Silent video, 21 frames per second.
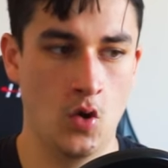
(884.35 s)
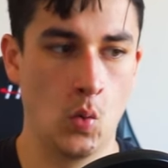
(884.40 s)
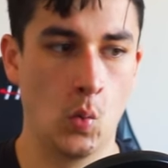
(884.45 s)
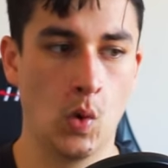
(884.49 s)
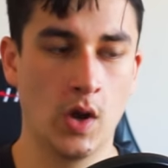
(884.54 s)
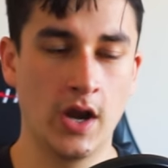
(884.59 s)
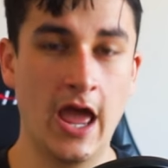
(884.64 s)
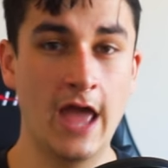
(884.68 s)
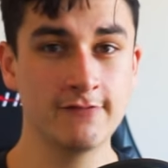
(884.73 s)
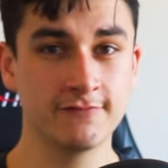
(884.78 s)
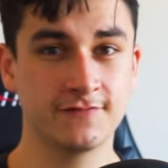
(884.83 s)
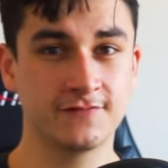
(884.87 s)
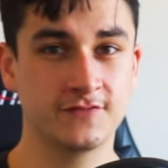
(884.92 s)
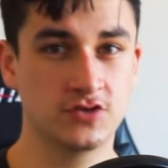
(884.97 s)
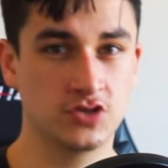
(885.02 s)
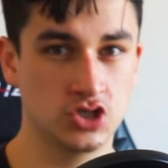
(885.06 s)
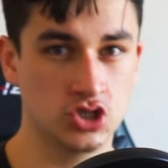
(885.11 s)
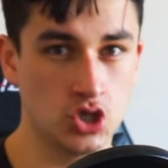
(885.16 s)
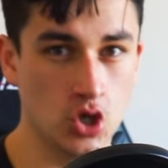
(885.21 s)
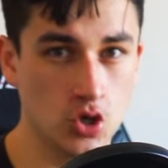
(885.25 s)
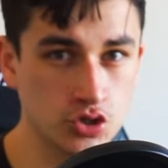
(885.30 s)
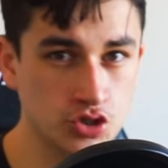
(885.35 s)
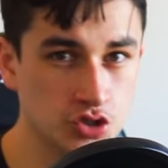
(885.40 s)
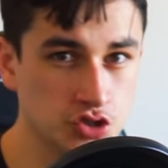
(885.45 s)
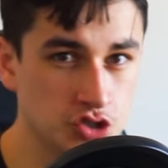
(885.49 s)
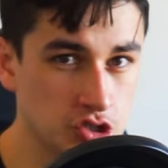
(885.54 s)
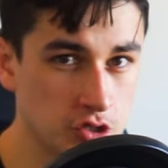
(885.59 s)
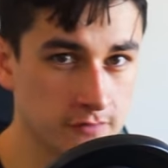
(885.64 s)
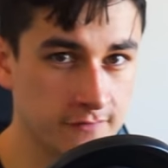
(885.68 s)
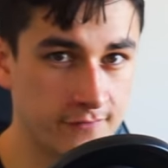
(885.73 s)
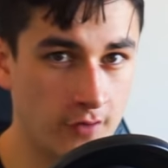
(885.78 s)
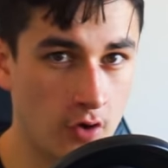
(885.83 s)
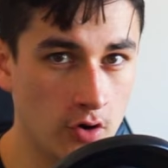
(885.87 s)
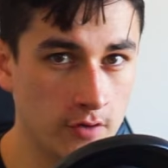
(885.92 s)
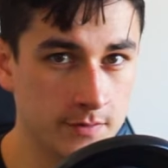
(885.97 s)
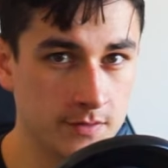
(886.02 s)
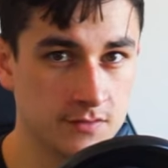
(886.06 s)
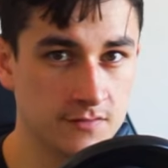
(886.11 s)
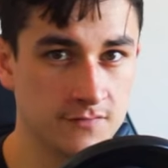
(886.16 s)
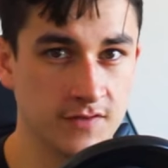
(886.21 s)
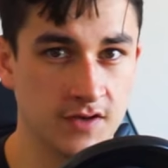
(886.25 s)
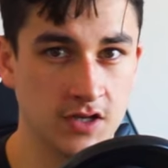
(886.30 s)
What I've showed you so far in
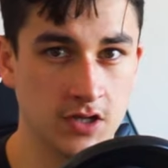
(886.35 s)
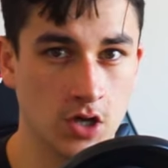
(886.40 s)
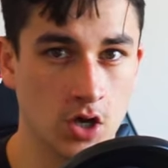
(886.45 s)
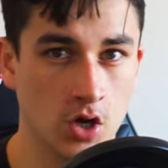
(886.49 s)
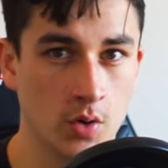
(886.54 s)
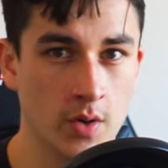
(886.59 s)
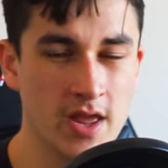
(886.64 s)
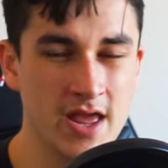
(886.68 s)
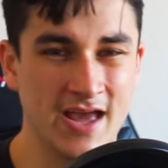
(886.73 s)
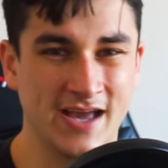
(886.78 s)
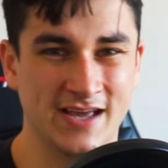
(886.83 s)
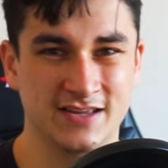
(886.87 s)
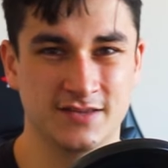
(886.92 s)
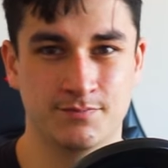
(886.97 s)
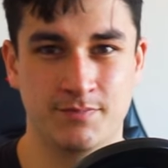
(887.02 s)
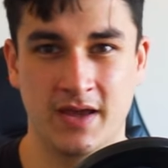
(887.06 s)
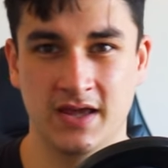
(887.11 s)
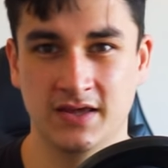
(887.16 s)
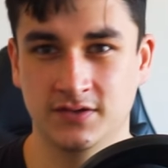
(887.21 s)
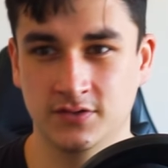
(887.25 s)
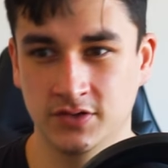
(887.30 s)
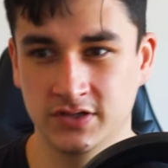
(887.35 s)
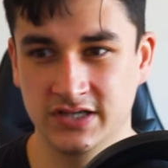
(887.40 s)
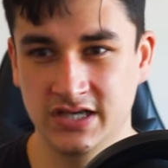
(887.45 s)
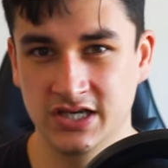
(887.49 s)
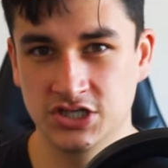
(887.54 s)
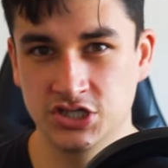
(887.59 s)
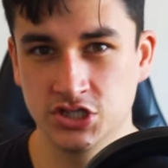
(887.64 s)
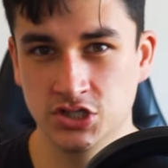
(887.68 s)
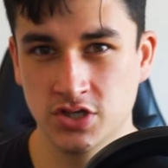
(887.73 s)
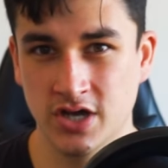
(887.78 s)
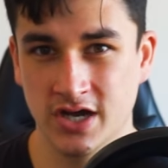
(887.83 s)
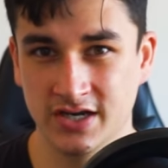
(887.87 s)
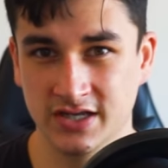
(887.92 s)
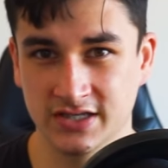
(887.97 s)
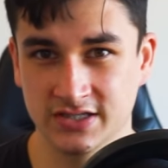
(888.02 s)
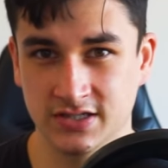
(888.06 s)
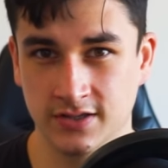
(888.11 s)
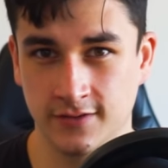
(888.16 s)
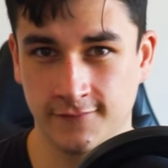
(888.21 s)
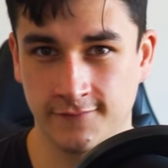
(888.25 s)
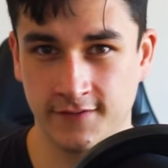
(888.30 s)
this video is basically teaching you how to
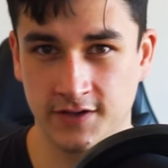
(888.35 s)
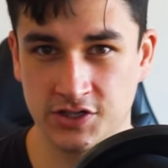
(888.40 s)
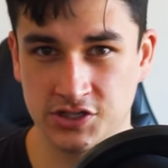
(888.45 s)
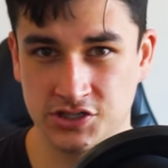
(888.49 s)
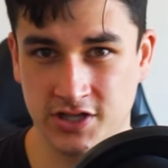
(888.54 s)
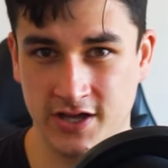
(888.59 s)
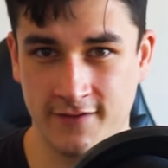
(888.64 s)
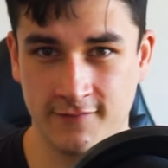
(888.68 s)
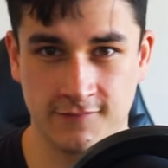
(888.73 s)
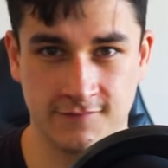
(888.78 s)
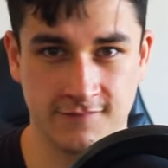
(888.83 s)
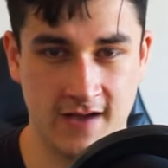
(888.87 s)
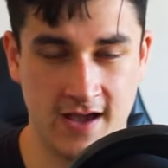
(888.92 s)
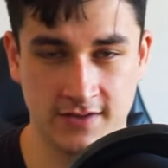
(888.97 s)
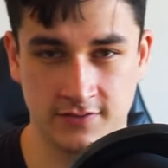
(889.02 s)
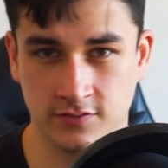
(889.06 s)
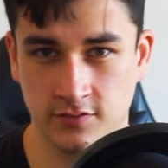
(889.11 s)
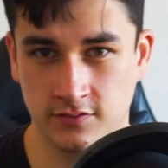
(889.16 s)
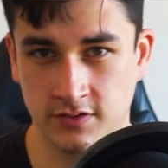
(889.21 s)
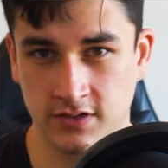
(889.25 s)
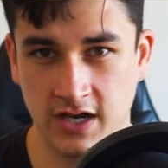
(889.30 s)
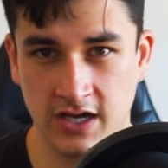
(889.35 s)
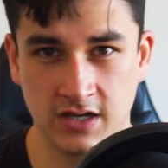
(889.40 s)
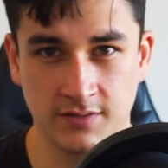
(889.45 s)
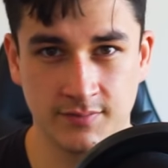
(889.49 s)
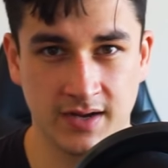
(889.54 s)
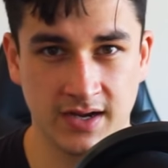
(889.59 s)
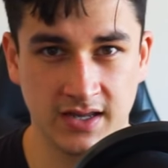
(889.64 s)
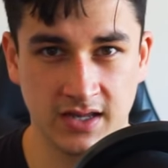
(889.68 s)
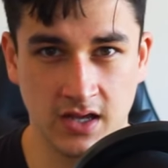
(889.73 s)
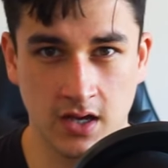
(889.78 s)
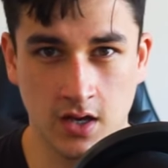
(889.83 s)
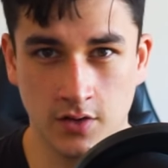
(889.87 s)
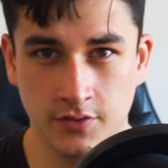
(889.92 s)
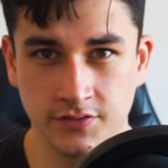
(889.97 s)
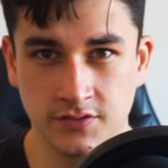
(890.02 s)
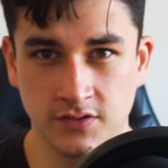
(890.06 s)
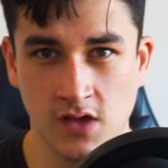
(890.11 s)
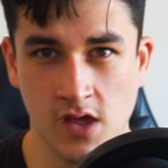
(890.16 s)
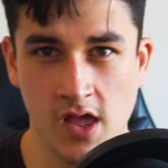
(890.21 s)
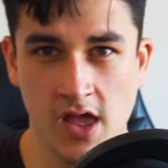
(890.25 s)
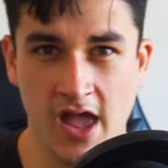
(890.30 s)
get to the finish line faster than anybody
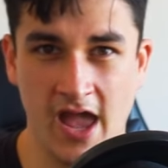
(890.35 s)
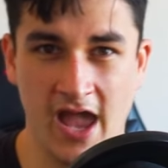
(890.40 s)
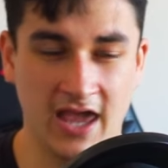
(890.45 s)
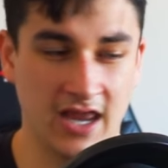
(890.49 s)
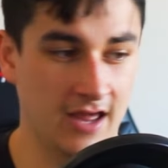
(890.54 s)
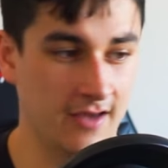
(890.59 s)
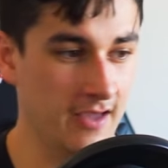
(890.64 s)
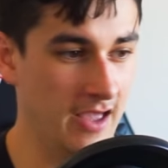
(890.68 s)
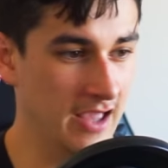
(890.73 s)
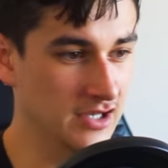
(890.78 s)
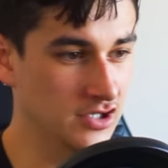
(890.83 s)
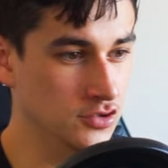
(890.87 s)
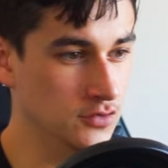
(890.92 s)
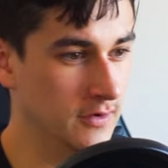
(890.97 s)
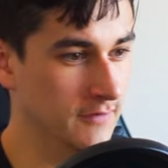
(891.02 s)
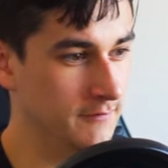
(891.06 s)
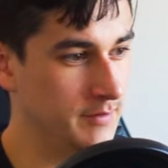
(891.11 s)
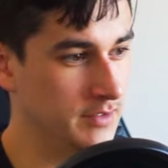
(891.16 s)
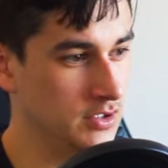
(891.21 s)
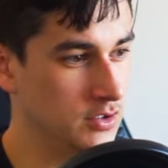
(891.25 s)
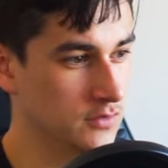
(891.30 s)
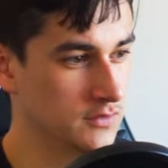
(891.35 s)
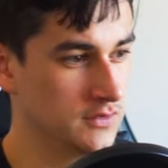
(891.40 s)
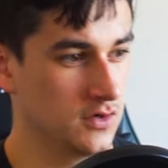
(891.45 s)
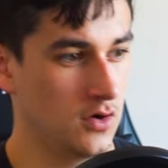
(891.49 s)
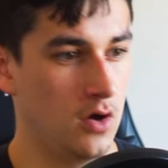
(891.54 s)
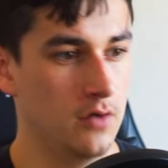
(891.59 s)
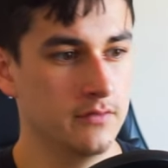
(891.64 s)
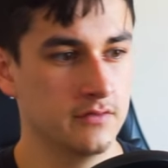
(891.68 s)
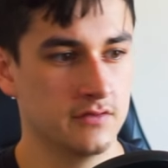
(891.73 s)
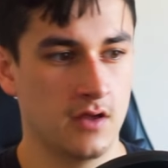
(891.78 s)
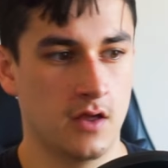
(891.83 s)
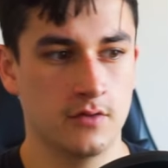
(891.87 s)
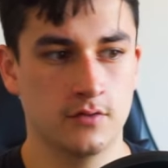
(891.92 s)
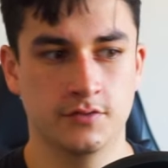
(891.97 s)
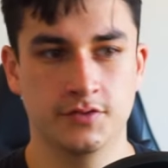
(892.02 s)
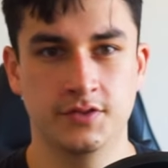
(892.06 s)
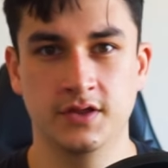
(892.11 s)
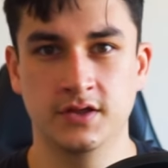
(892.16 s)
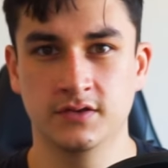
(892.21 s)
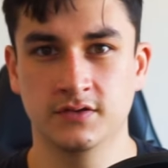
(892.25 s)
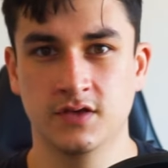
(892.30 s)
else. And you have been using all these other
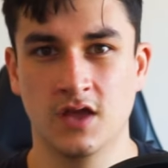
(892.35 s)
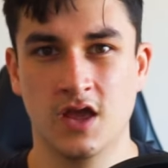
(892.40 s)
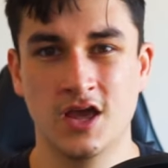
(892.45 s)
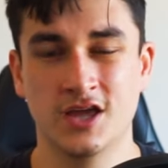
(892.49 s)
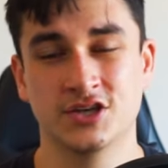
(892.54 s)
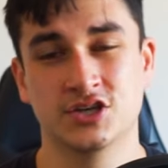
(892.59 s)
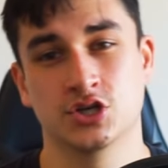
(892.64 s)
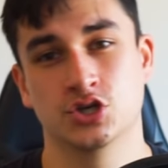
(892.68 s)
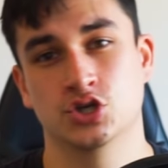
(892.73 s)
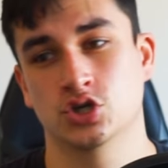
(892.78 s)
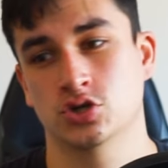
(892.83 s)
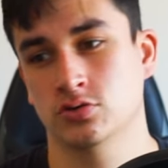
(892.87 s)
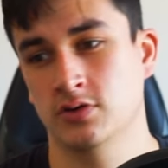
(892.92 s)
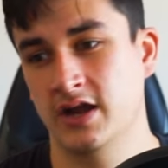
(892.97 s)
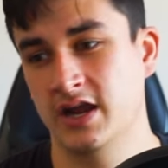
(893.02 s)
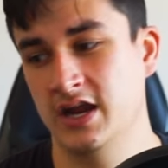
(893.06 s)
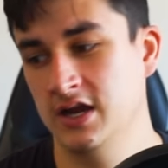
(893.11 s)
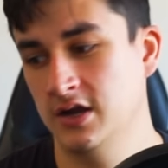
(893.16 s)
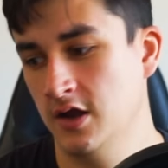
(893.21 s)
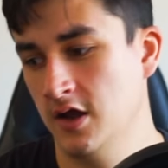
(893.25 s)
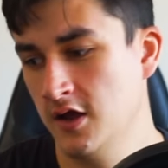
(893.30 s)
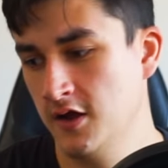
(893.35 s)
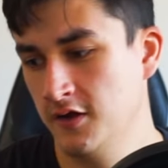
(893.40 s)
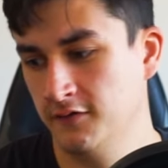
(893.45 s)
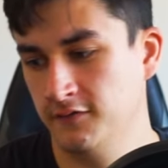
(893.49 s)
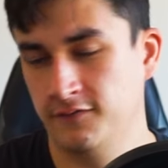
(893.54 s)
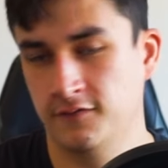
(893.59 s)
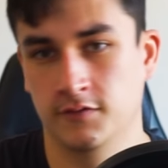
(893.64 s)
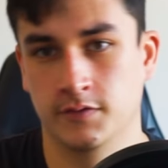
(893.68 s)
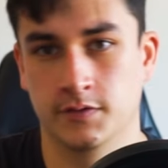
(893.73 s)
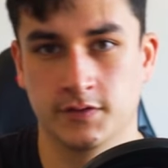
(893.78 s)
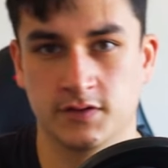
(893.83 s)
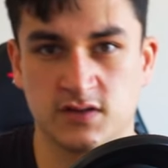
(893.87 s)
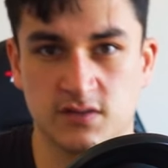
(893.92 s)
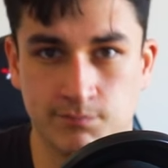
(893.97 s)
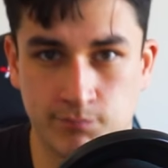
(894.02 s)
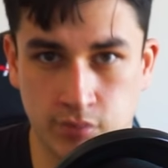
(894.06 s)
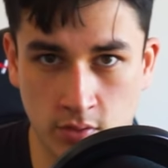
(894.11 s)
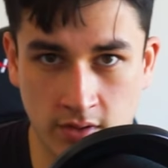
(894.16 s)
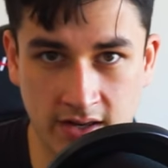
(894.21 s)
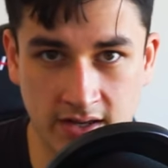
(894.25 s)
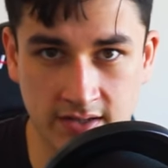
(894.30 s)
things to train for the
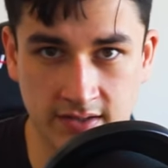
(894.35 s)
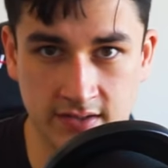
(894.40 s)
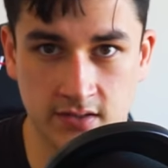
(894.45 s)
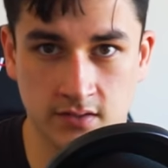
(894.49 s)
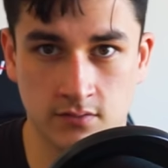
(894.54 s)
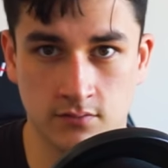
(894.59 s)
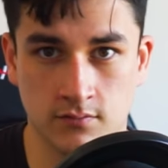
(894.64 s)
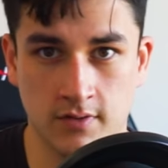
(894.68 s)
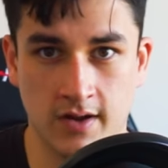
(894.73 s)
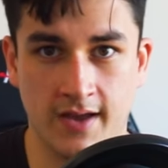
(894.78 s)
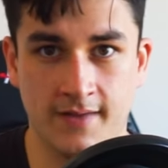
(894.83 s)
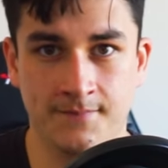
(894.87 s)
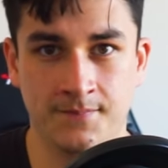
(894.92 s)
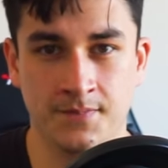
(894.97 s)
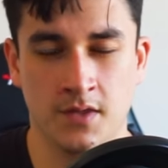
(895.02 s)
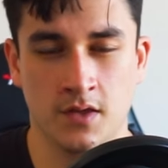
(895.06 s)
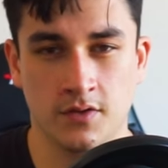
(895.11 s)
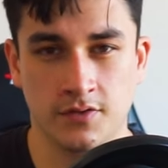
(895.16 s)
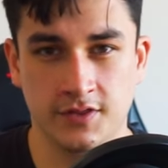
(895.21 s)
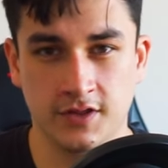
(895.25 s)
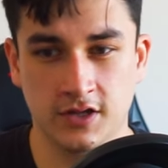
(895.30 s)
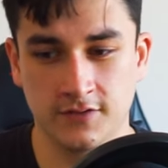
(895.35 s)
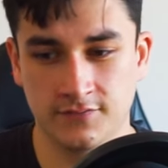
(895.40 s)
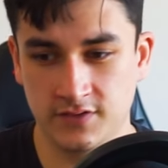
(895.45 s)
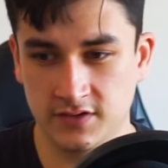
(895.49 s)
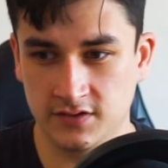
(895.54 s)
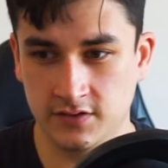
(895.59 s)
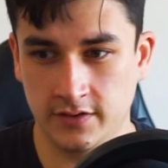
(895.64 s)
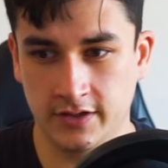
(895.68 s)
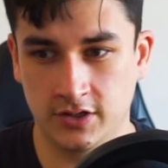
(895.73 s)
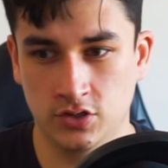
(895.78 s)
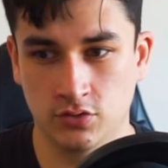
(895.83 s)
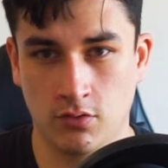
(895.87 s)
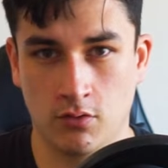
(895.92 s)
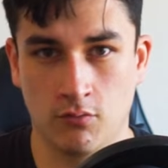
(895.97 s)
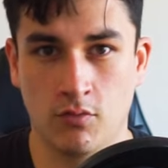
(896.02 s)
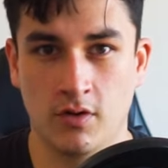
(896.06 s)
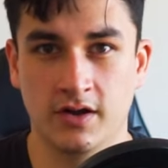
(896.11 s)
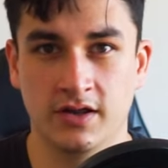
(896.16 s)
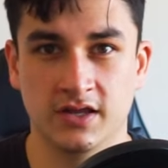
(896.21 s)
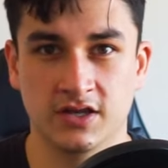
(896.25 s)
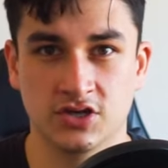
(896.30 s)
sprint, right? Think of this like you were
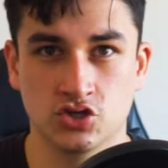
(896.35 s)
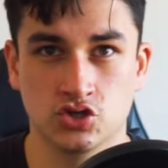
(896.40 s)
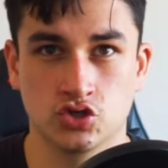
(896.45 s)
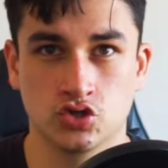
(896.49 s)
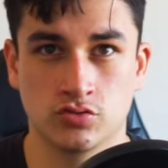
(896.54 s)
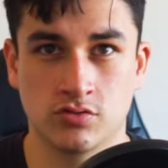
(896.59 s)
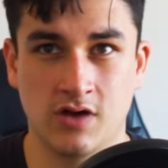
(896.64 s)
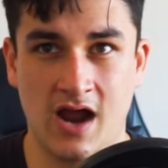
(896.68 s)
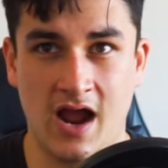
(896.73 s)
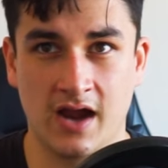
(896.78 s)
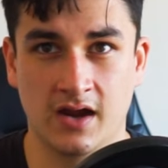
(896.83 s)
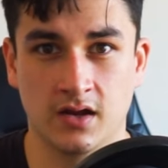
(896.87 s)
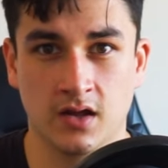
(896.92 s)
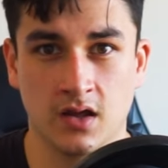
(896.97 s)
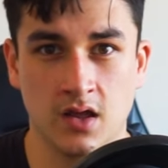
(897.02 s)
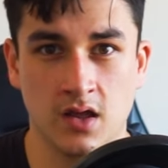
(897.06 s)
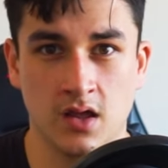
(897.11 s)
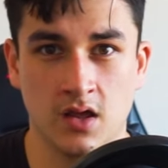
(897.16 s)
running in track.